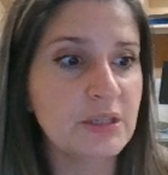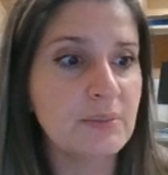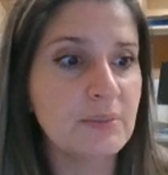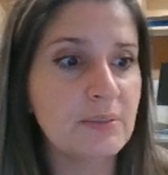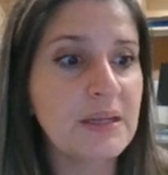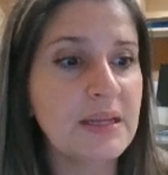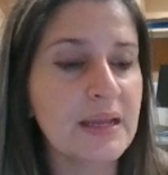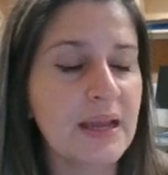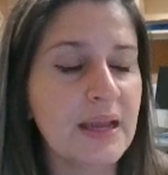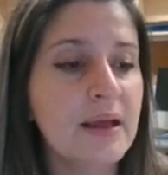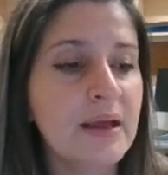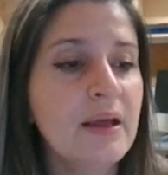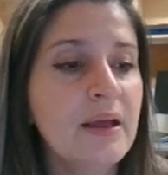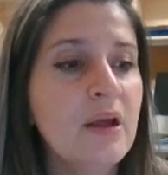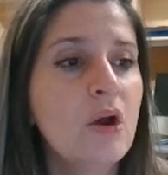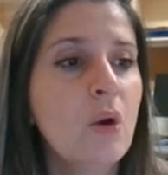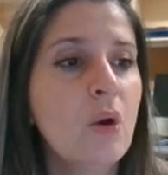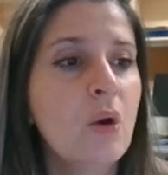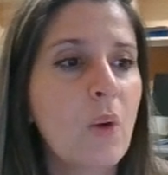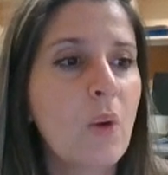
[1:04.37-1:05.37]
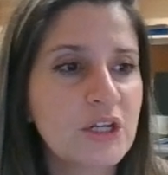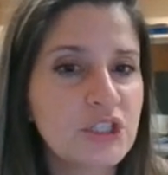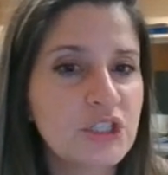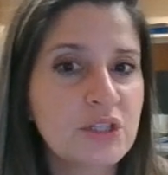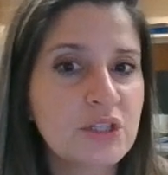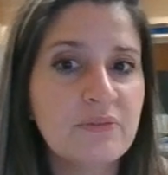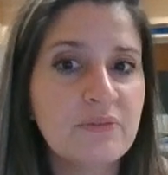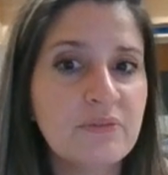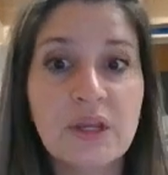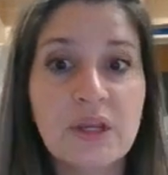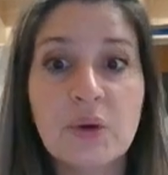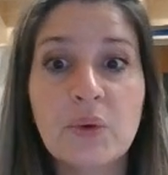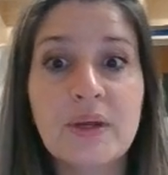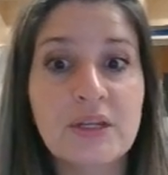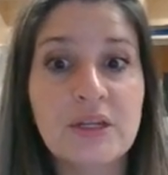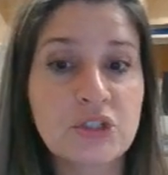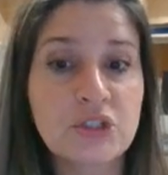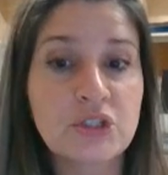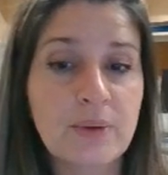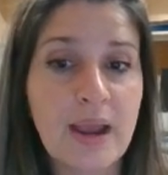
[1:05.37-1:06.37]
in the media. Watch the video,
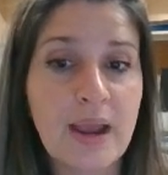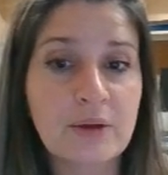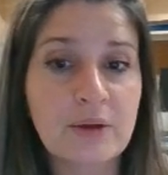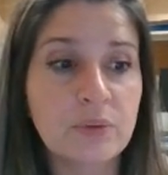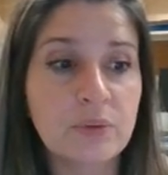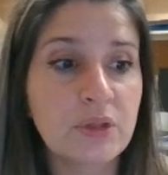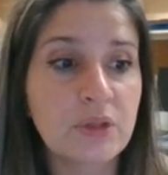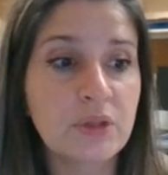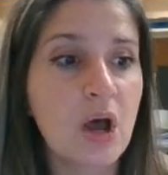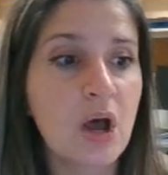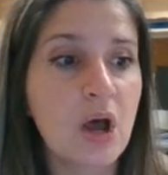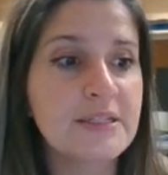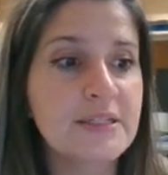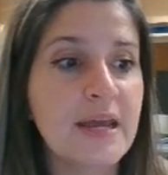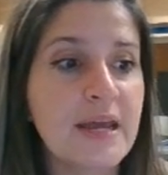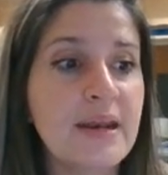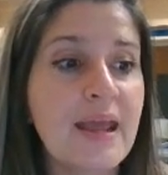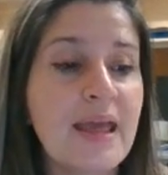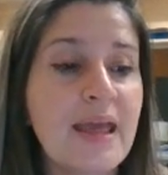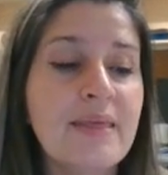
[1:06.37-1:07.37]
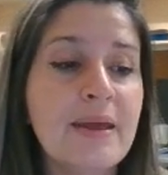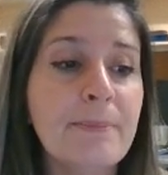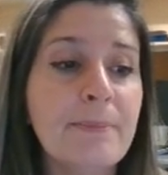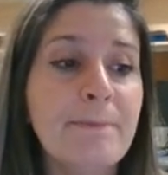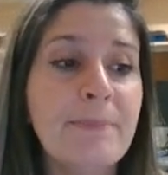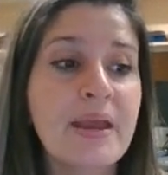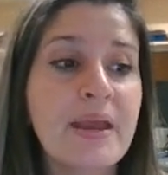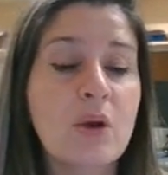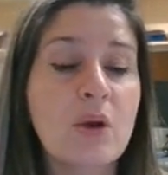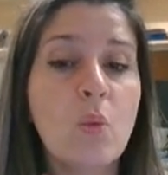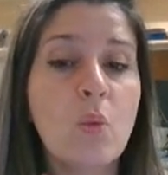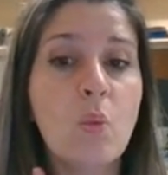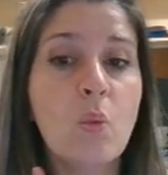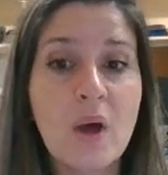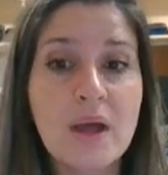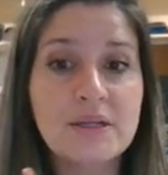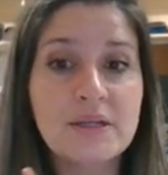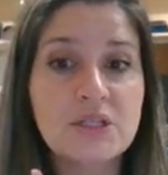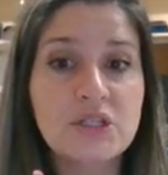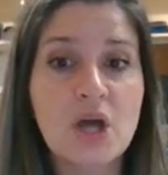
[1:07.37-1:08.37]
interact with the content, and then pick
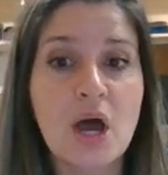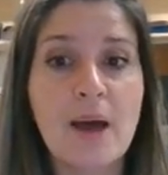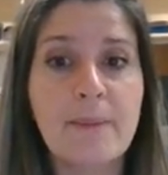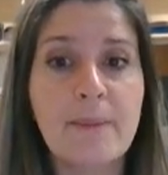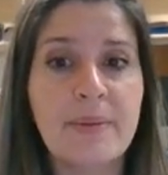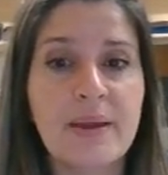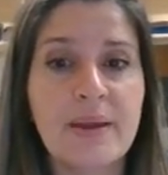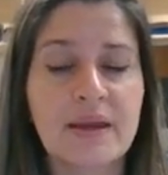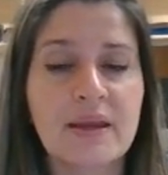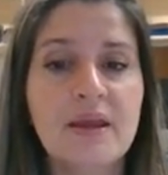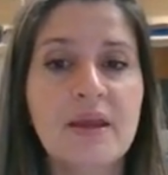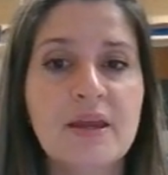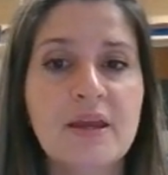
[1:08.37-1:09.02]
one topic